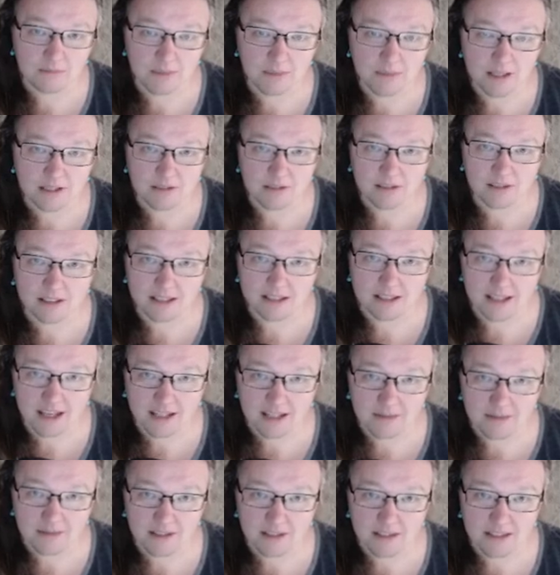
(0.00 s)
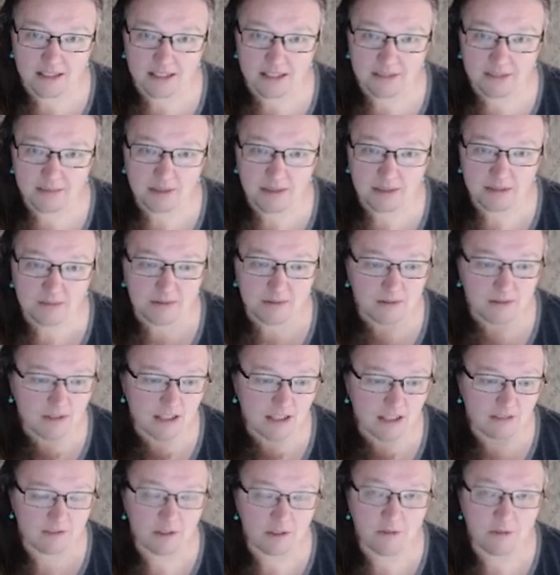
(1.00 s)
mental attachment to these people,
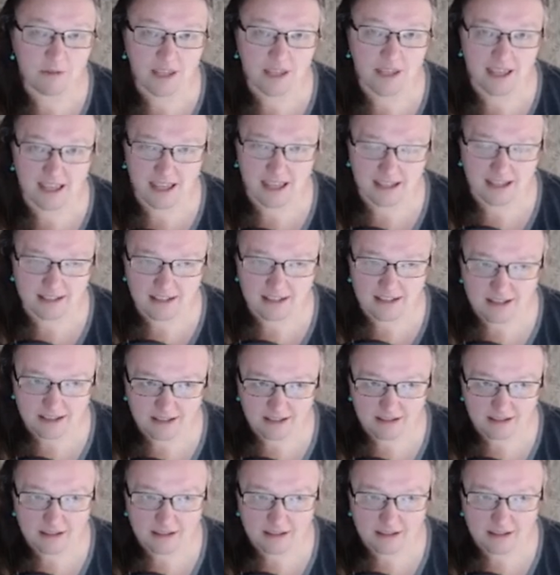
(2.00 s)
if you cannot